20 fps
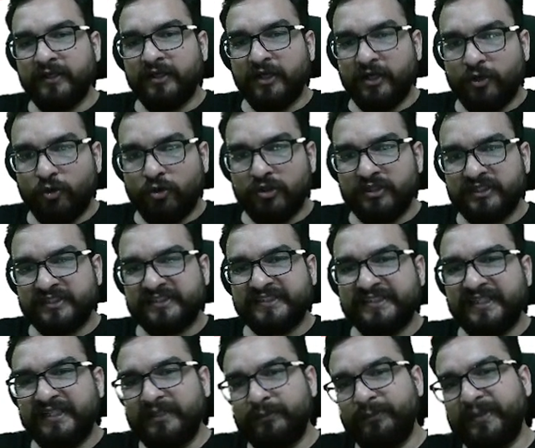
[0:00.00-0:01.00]
And all these
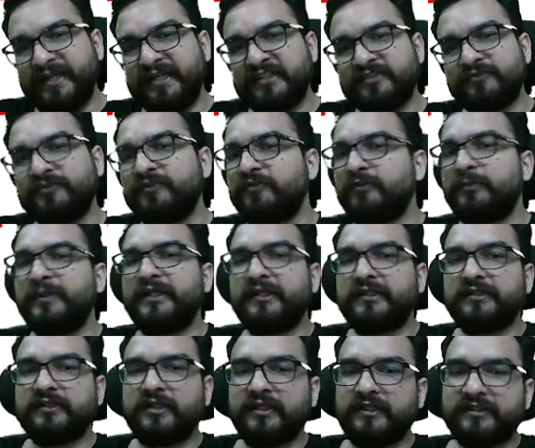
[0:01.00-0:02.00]
sea bays, we will be
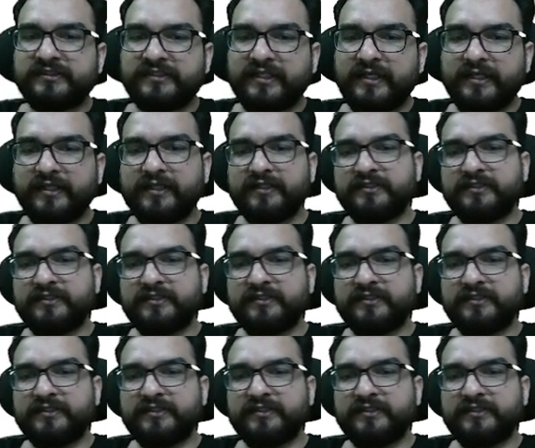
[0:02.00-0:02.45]
understanding